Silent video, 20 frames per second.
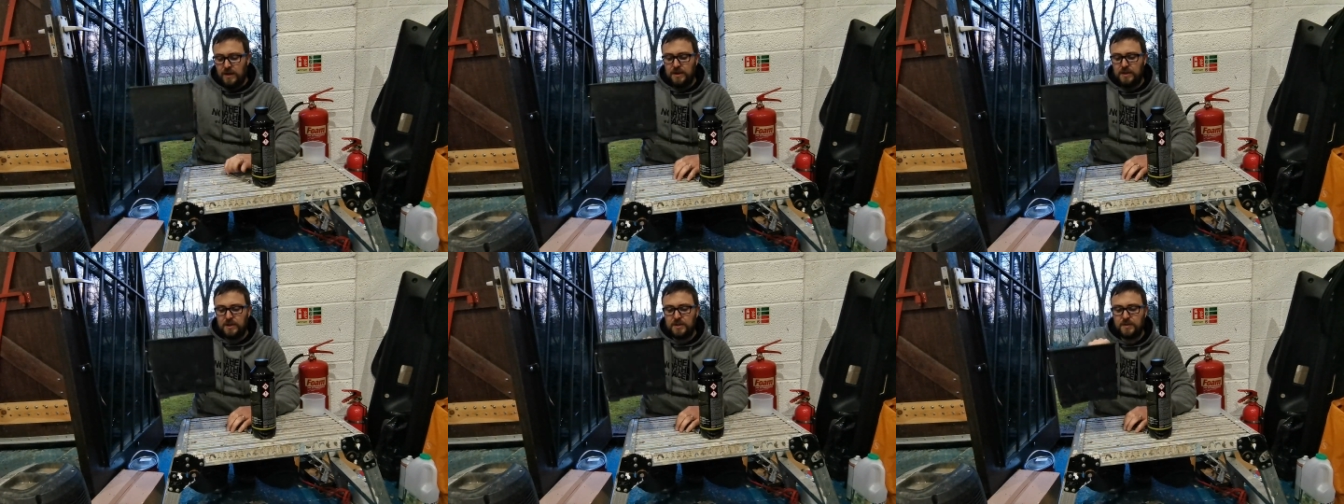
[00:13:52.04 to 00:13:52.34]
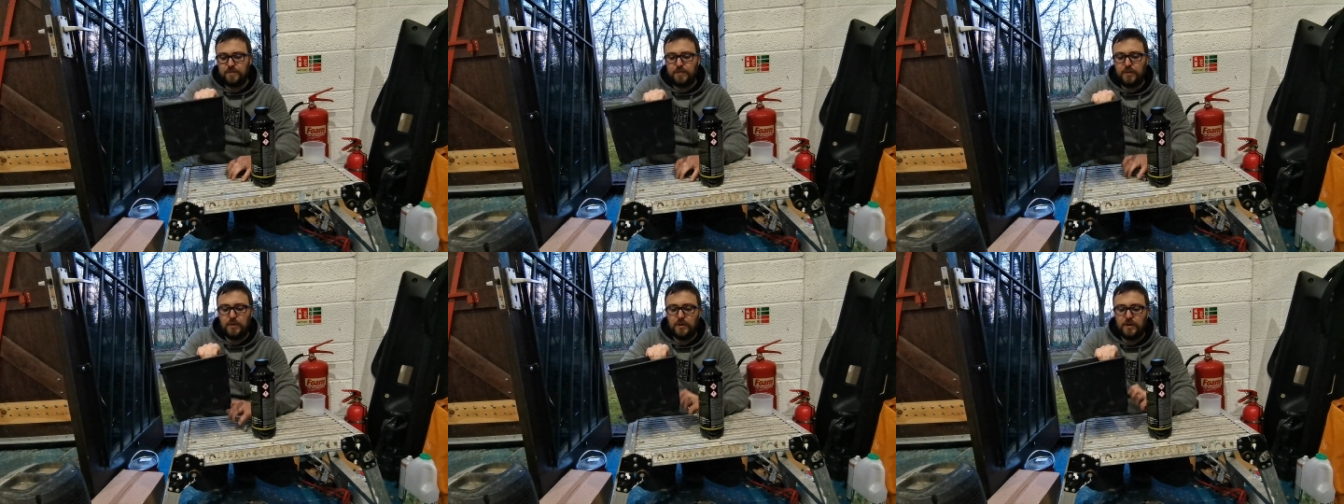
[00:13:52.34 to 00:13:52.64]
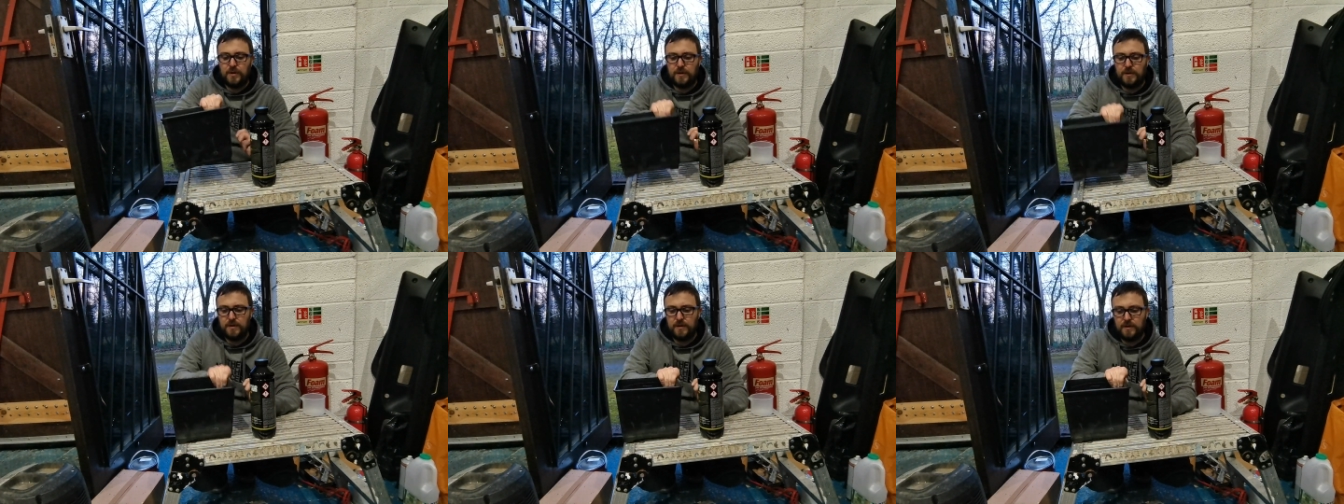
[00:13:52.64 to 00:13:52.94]
is just
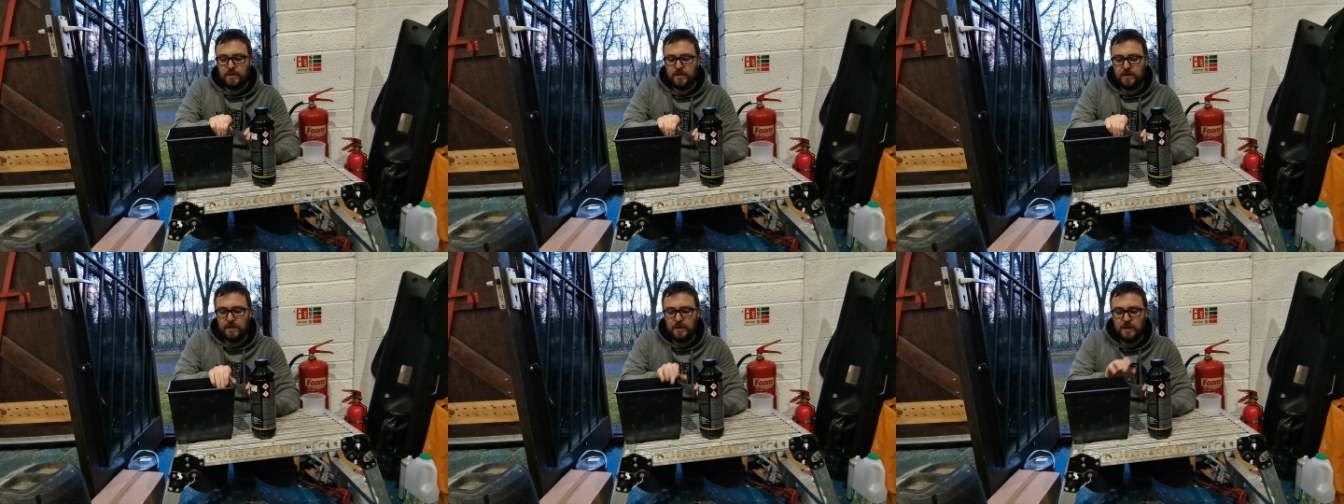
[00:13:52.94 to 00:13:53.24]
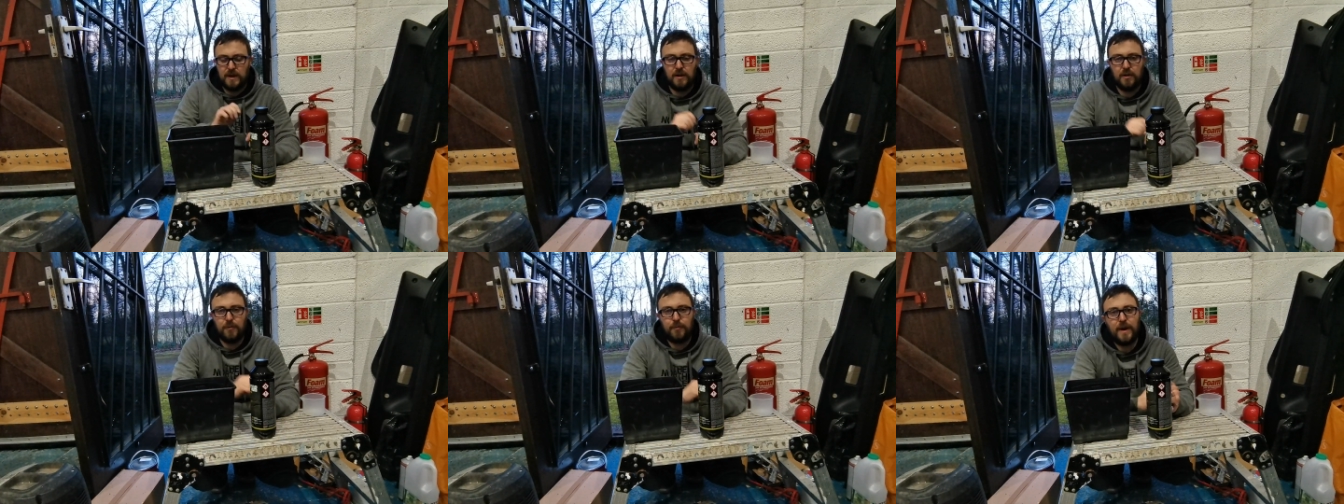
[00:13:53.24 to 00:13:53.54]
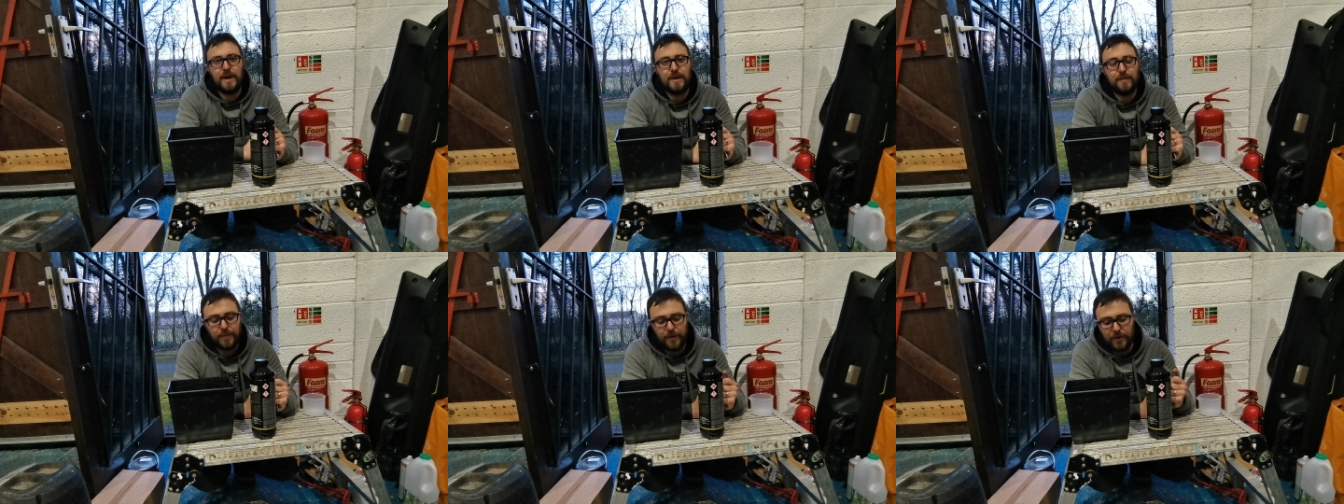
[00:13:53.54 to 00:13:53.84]
bought a little
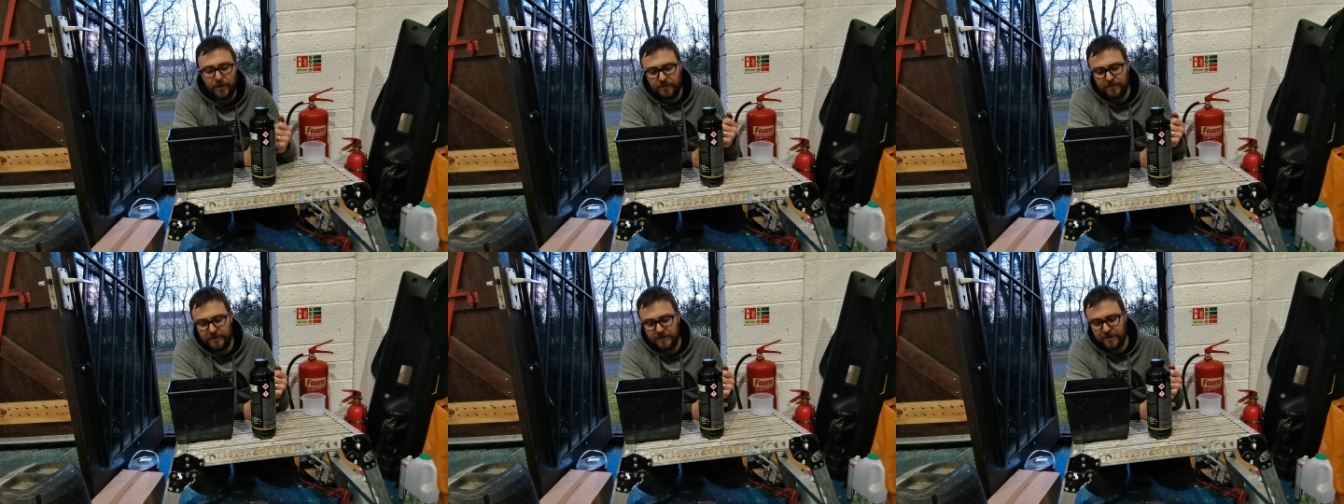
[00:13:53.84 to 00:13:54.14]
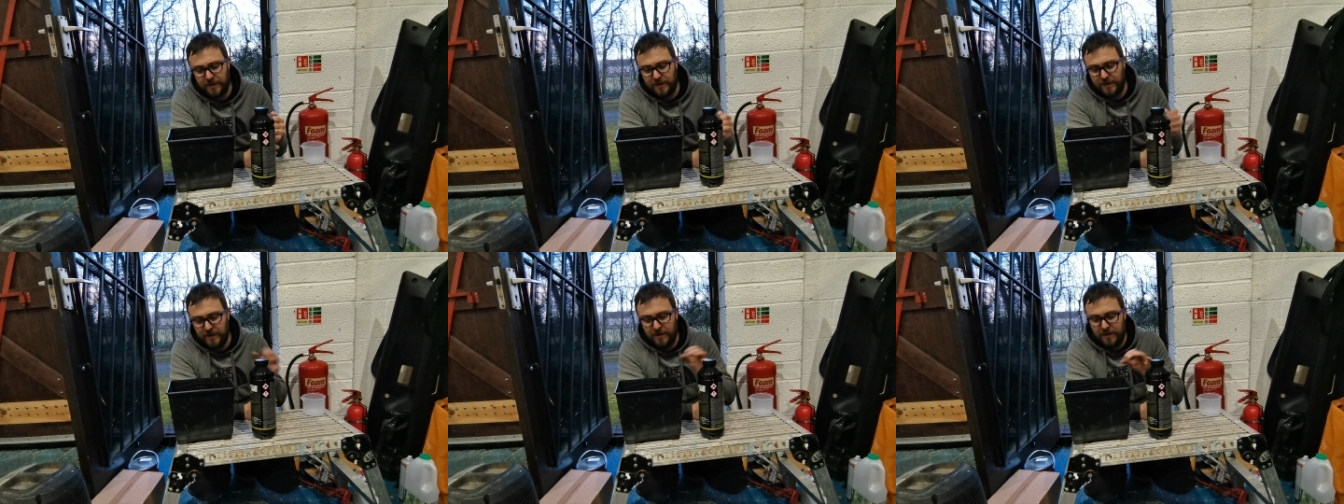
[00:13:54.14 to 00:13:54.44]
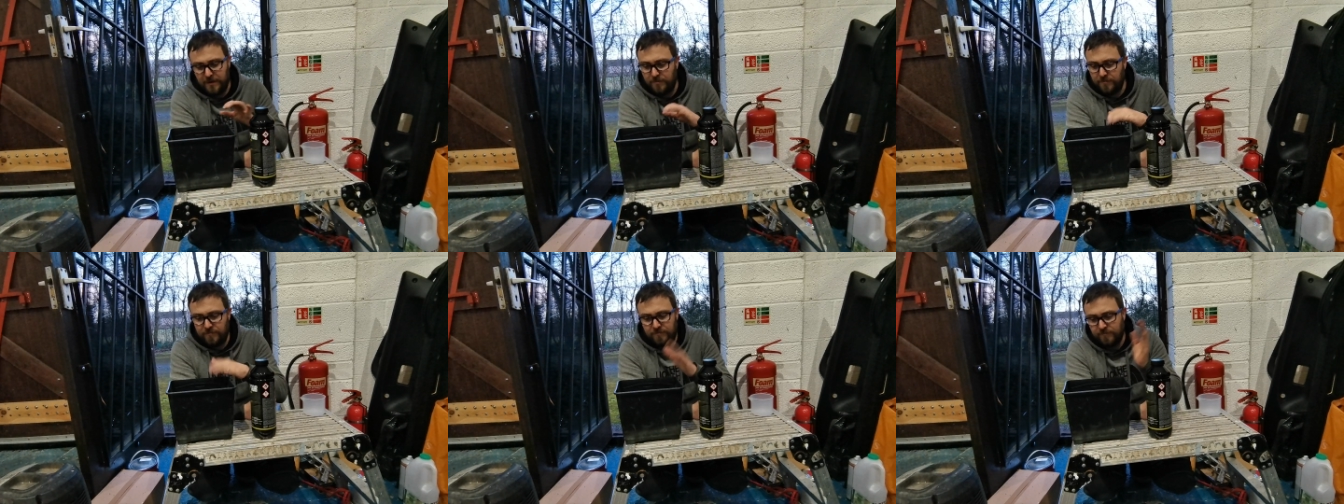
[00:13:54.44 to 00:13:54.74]
paint pot. It's
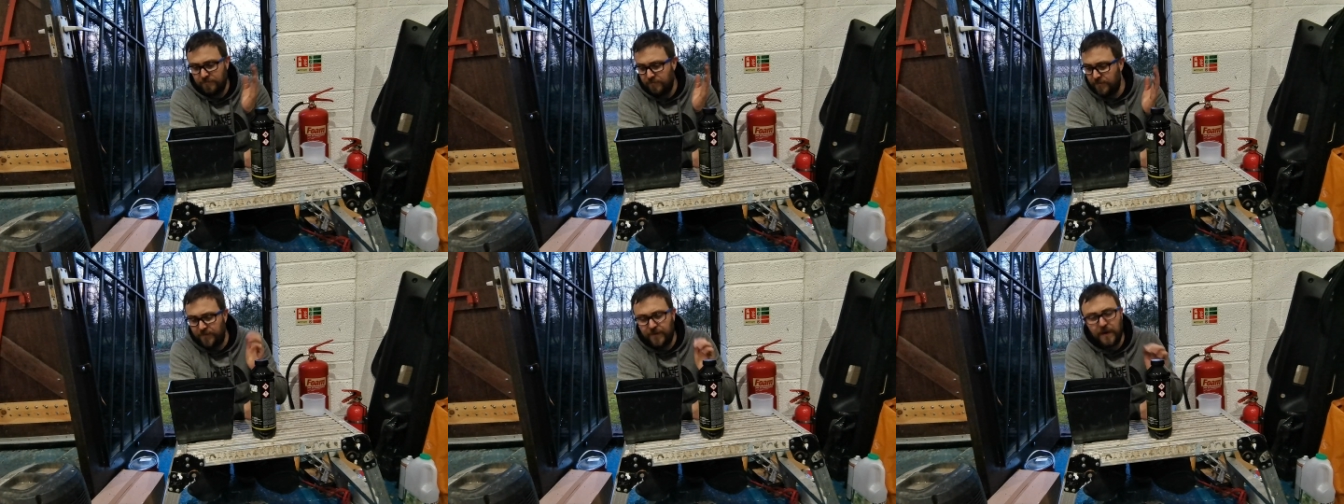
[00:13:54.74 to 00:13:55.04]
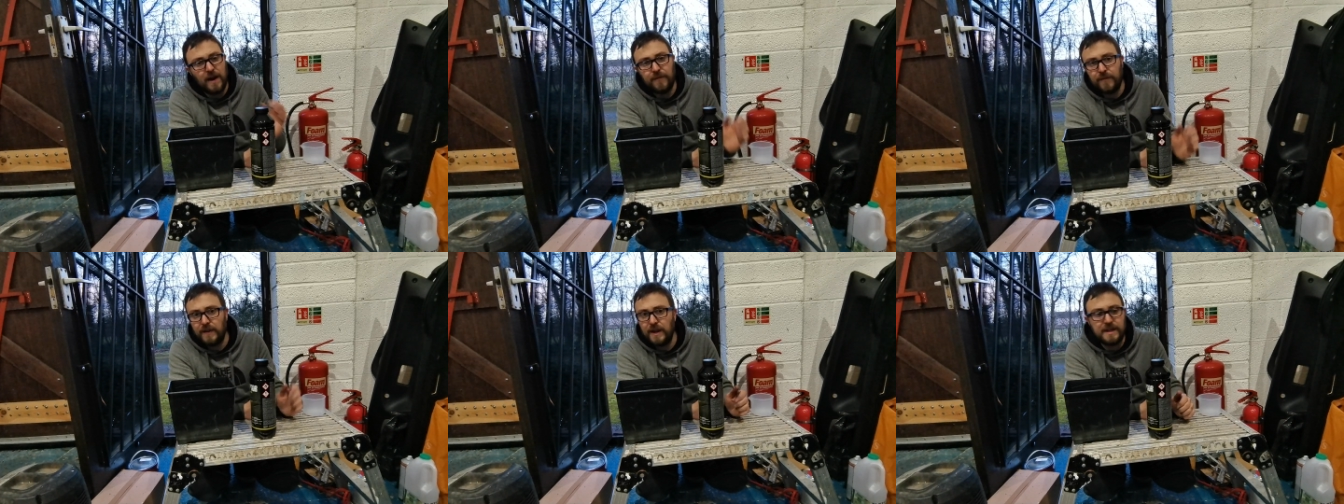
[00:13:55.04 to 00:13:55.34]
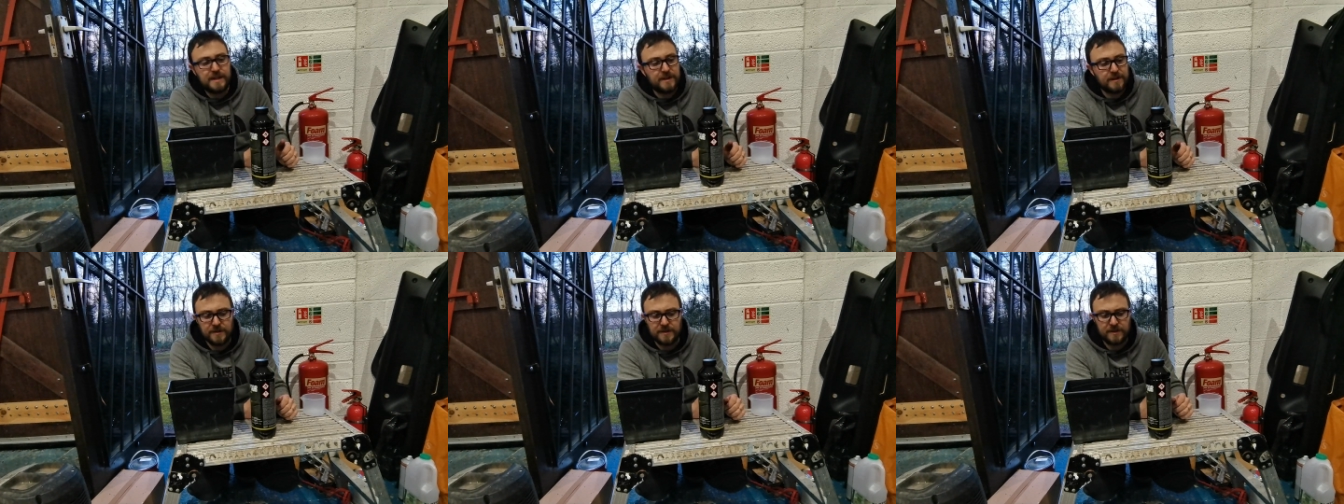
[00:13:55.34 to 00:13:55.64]
only 5
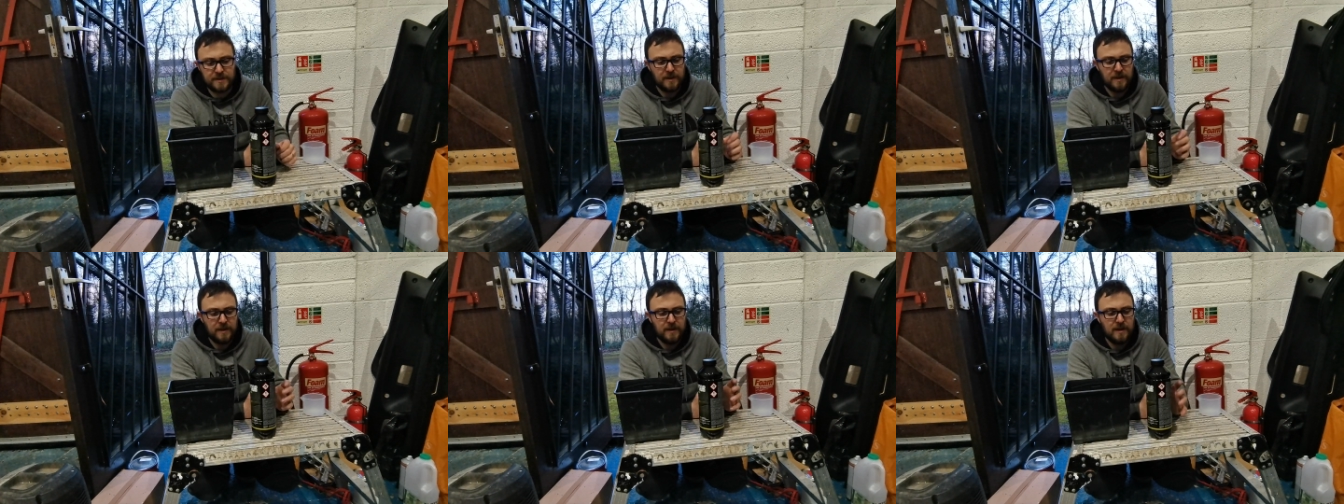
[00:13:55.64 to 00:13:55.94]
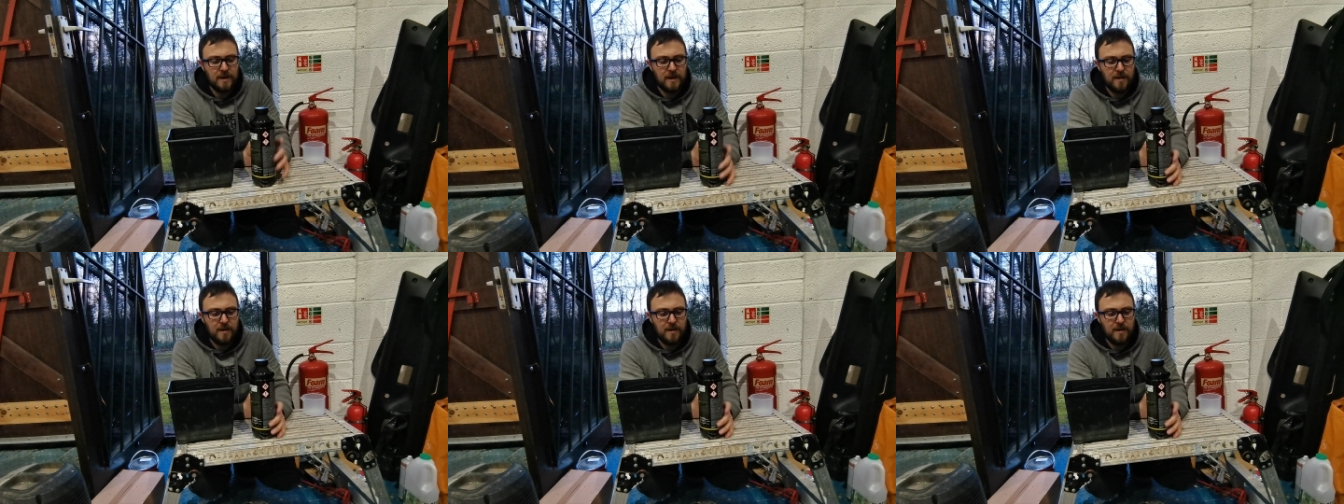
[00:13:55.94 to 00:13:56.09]
litres.